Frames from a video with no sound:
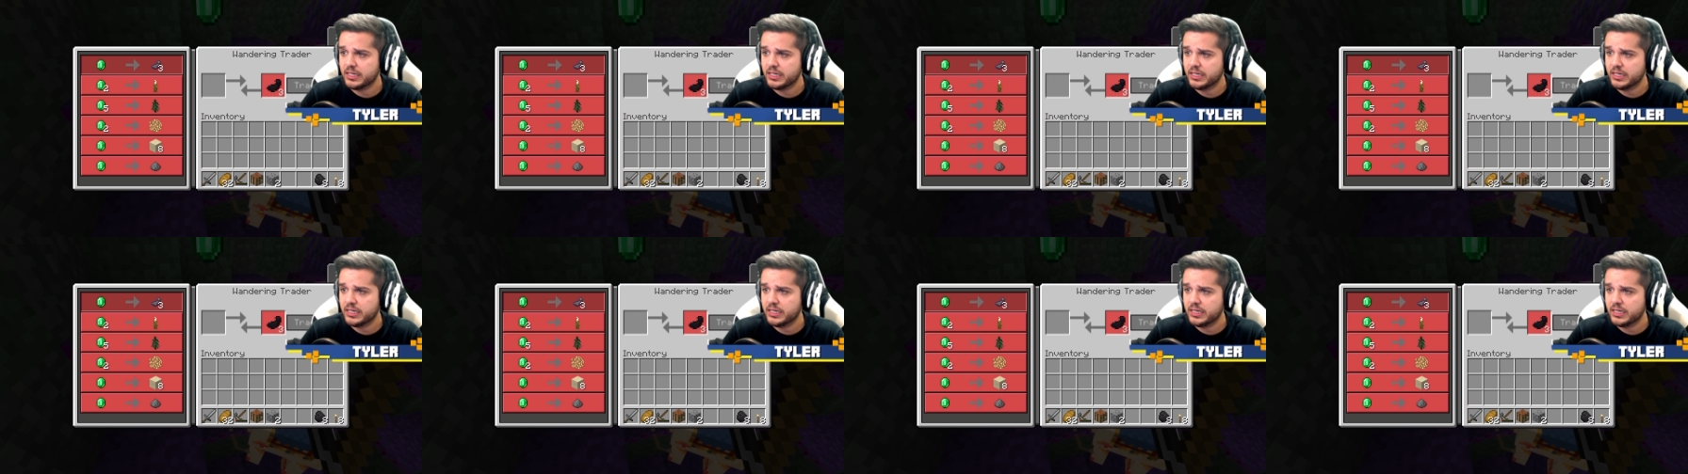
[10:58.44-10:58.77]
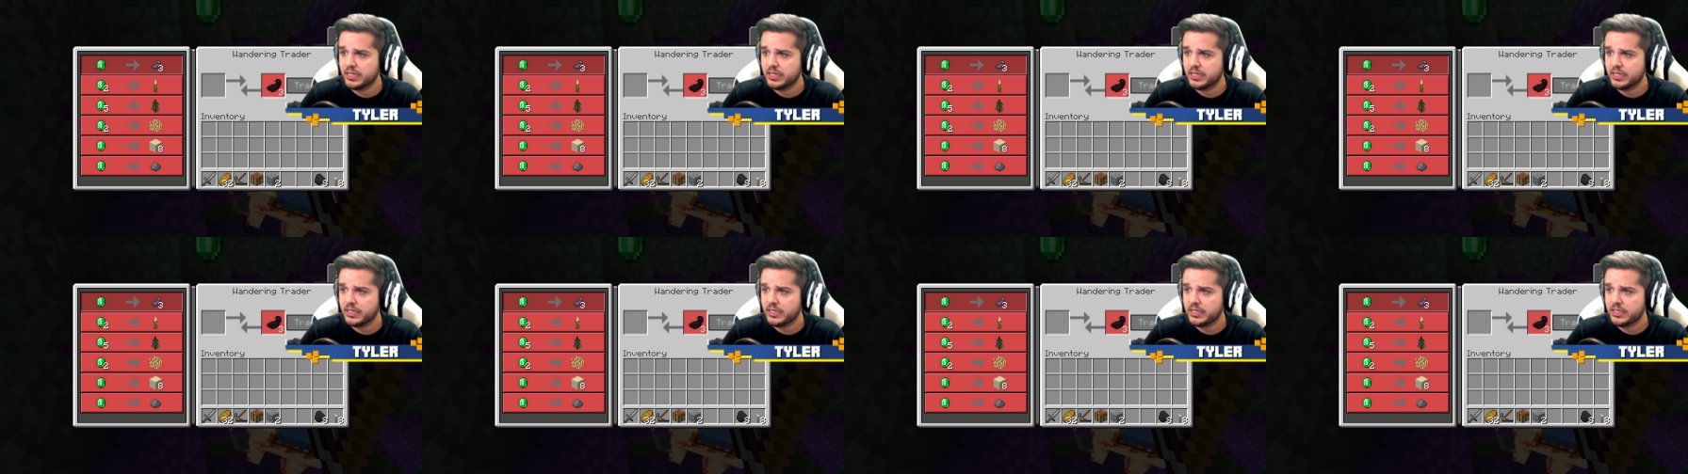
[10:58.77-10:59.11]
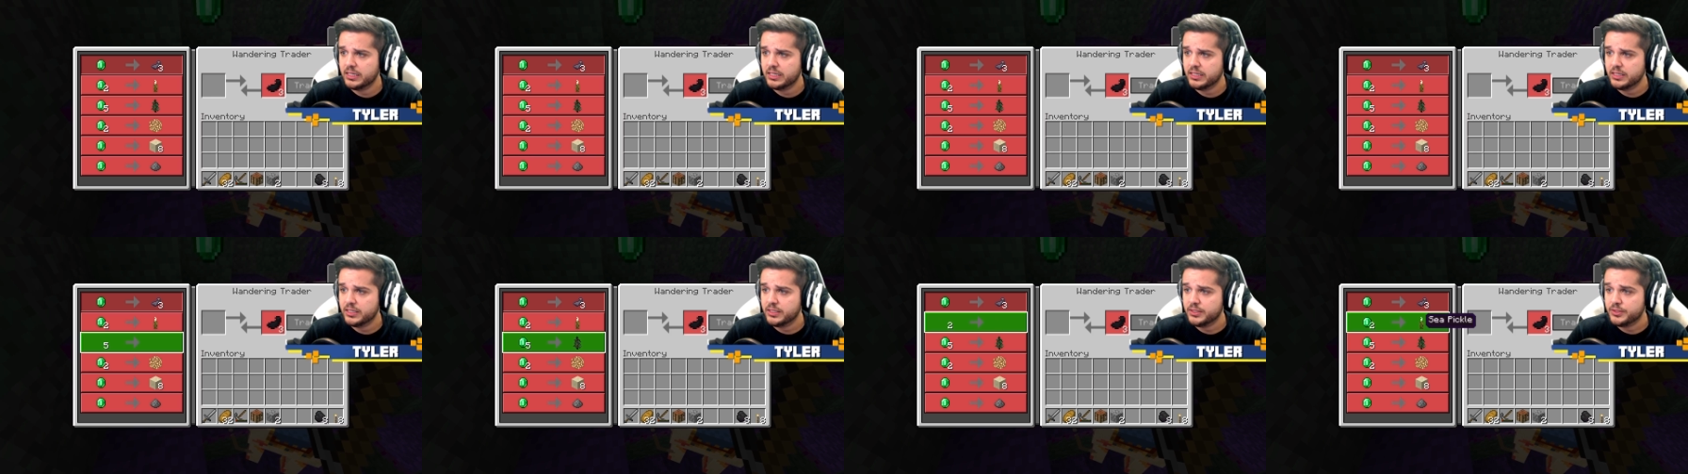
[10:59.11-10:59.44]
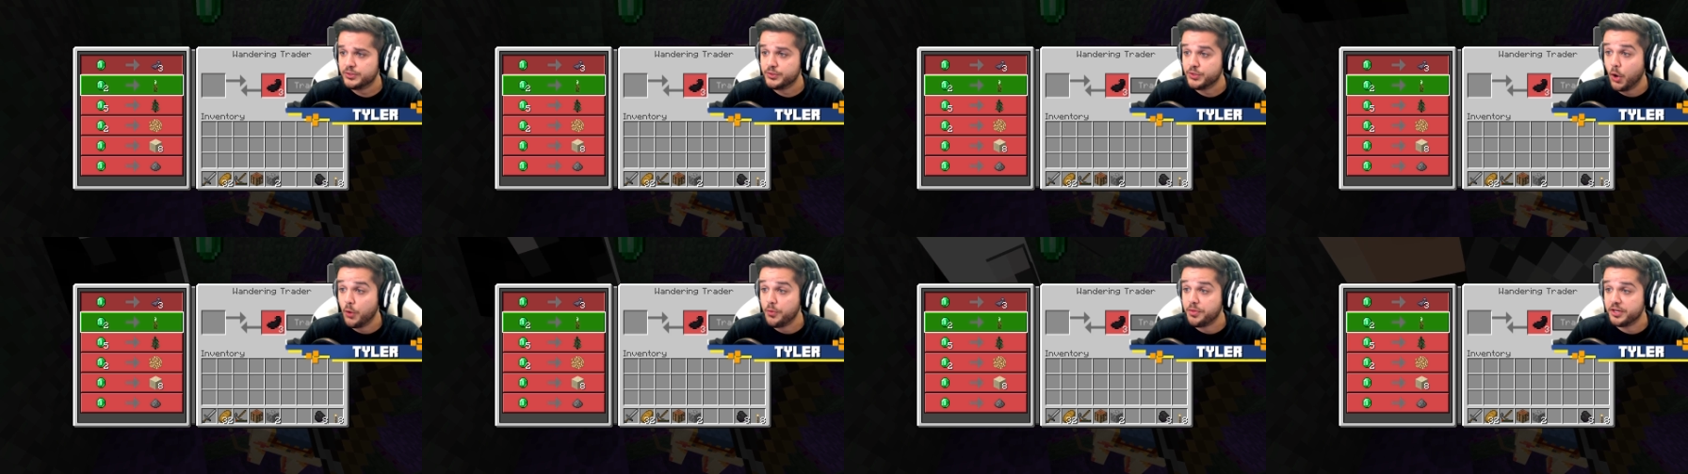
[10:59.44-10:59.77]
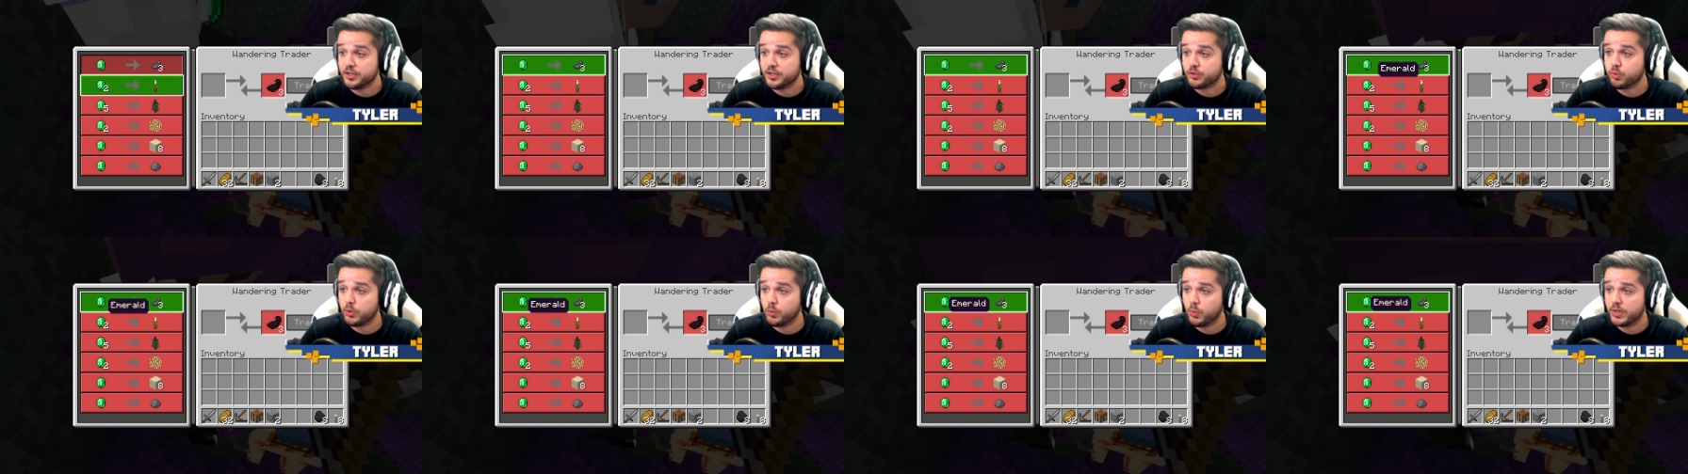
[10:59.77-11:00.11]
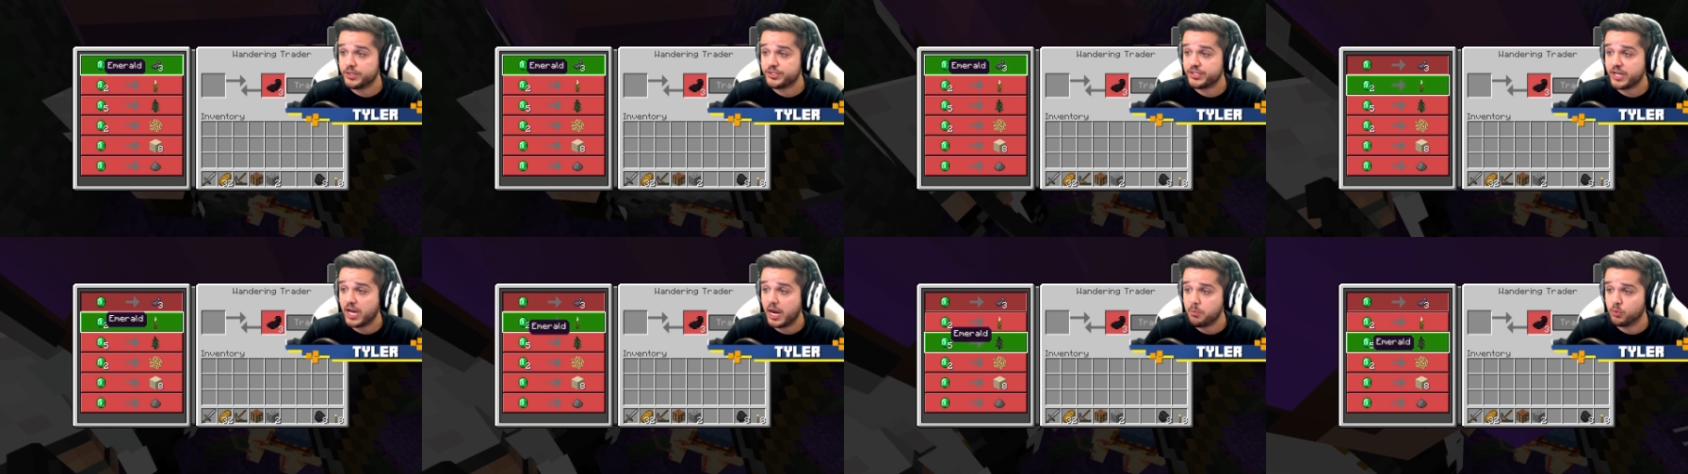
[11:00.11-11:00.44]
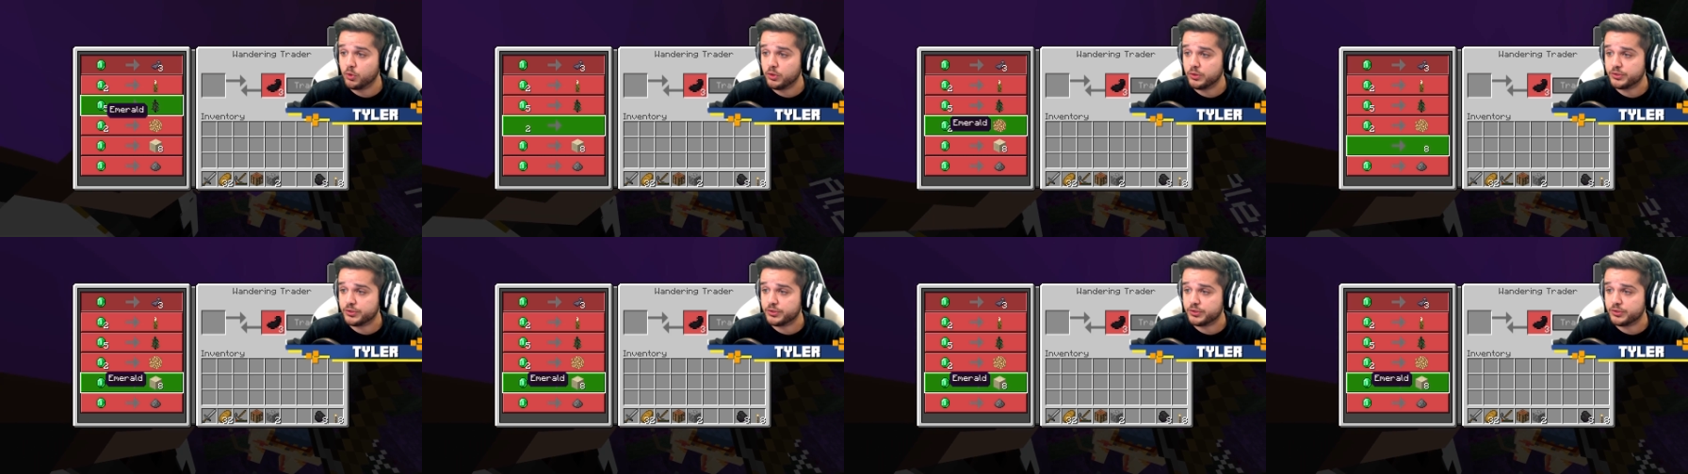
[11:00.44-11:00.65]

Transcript: Scary. No, this one wants emeralds.